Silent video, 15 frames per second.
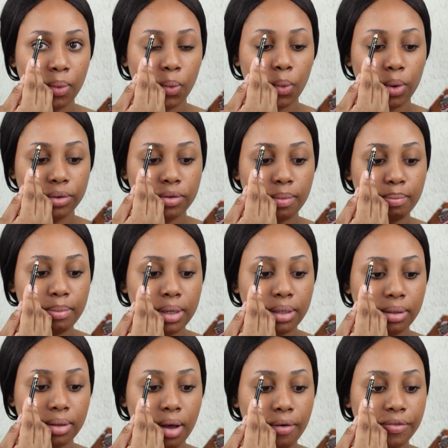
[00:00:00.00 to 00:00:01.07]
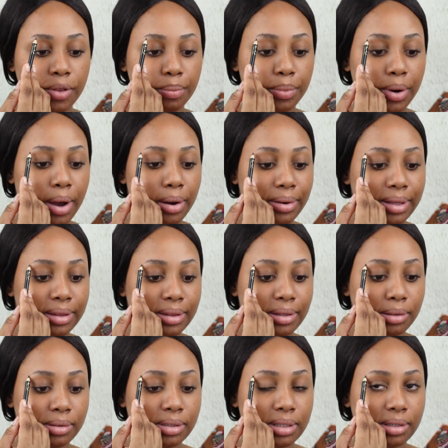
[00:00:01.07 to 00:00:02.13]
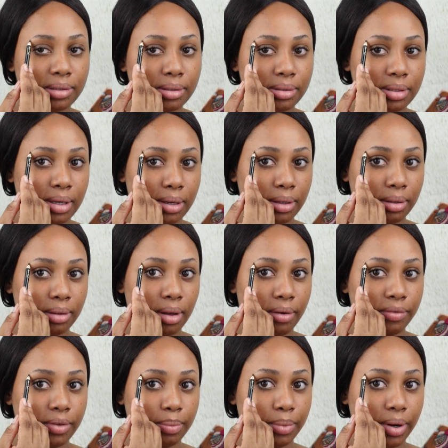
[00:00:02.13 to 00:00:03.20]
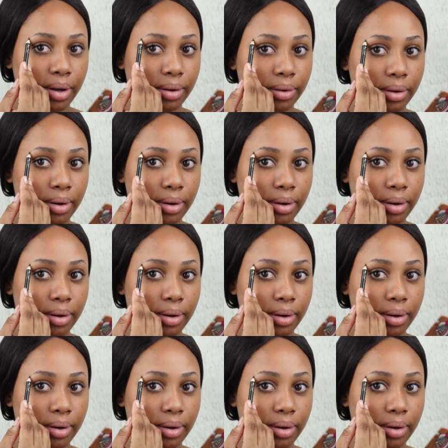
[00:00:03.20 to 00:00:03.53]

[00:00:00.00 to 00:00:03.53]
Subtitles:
or the middle of the brow, and this is the tail of the brow.